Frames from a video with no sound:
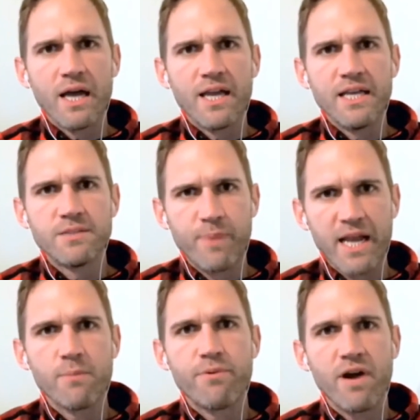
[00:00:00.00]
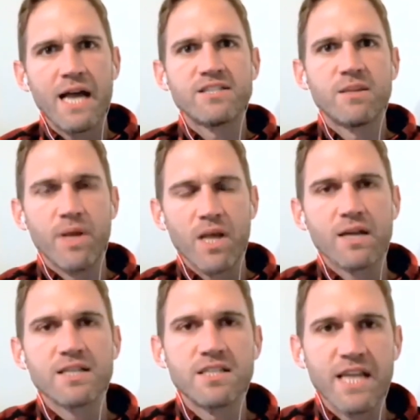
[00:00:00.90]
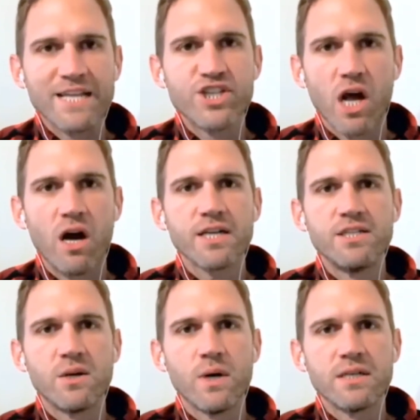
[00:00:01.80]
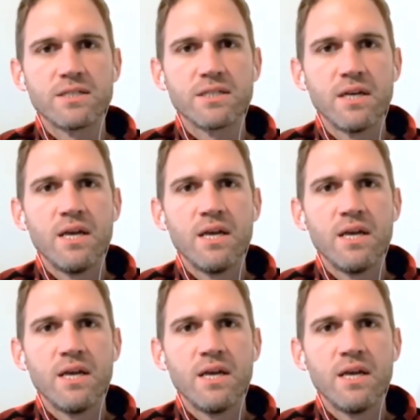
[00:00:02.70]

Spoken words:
He's paid a price to be on a stage talking to us.